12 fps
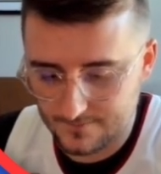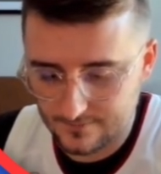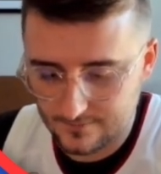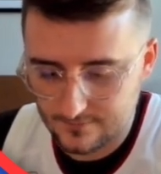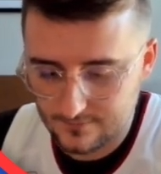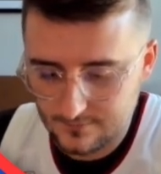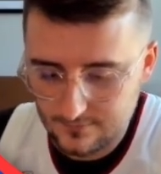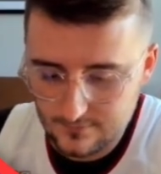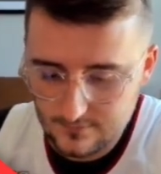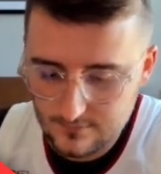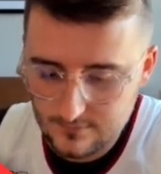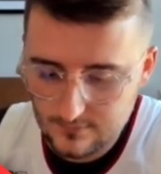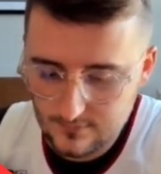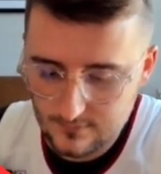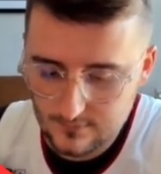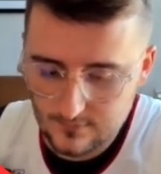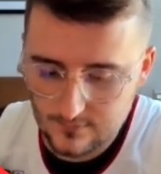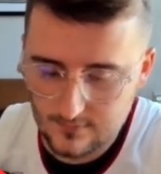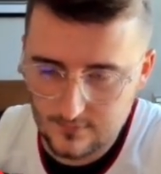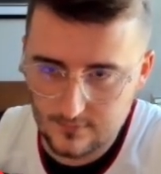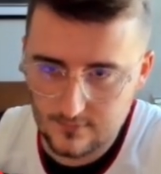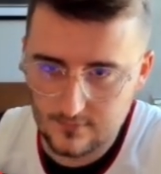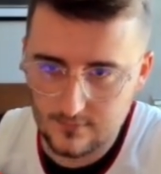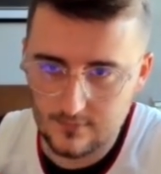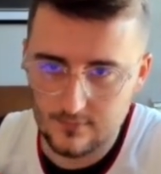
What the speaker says: (no one is talking)